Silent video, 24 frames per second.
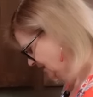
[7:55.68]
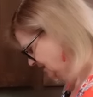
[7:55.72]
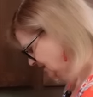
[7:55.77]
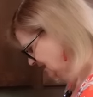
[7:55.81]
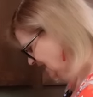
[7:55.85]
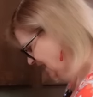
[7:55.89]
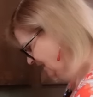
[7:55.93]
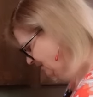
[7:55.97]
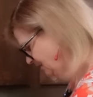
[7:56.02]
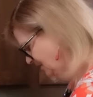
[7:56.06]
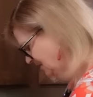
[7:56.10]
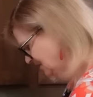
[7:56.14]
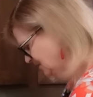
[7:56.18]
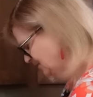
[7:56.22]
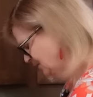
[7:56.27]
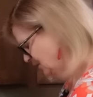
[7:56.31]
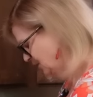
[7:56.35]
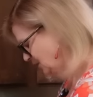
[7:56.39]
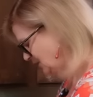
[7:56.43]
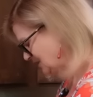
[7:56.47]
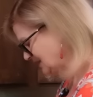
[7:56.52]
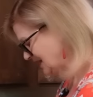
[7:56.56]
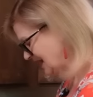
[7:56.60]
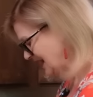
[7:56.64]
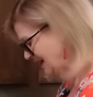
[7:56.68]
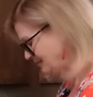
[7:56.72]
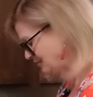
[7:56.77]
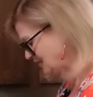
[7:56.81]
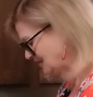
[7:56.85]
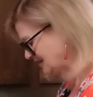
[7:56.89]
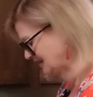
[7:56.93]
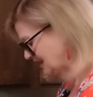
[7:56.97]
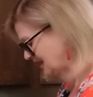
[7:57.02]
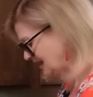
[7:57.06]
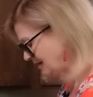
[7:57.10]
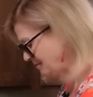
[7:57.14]
tablespoons, and I'm
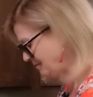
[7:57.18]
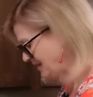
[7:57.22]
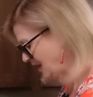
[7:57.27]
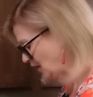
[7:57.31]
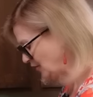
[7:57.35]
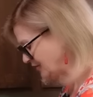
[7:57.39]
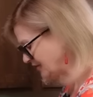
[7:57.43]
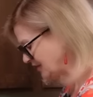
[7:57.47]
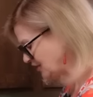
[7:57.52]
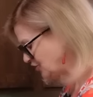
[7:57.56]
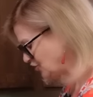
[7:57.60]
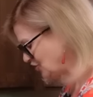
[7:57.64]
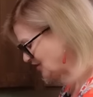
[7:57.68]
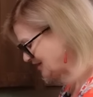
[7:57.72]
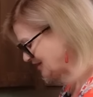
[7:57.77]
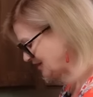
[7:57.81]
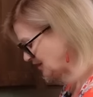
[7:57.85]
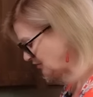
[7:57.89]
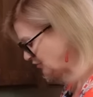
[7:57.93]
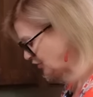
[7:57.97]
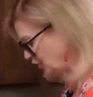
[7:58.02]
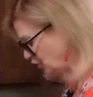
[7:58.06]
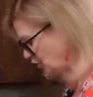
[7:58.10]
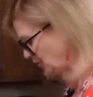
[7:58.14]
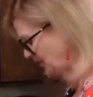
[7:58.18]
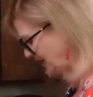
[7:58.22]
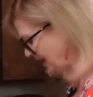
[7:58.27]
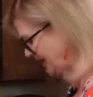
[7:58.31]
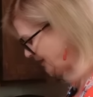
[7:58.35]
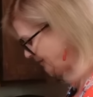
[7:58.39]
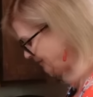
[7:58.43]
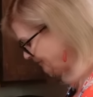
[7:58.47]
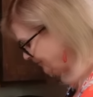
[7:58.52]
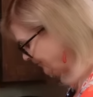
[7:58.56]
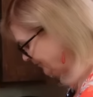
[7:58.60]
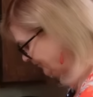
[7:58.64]
just gonna melt it just a little
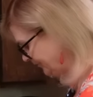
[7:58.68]
bit.